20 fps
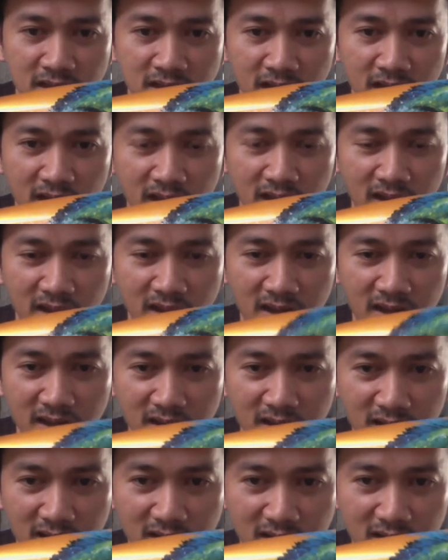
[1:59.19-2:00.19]

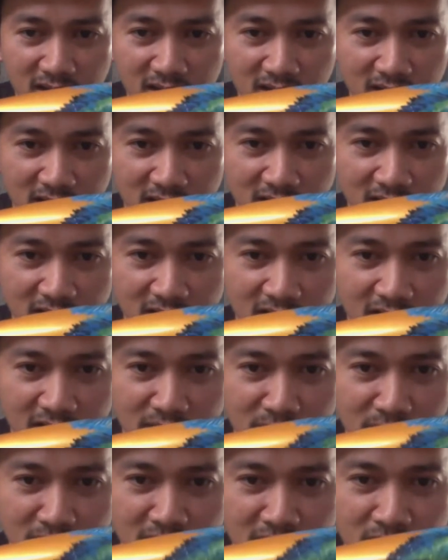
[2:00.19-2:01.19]
uh,
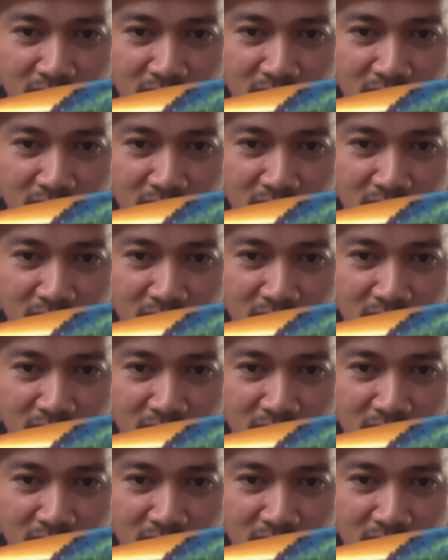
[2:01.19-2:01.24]
mahi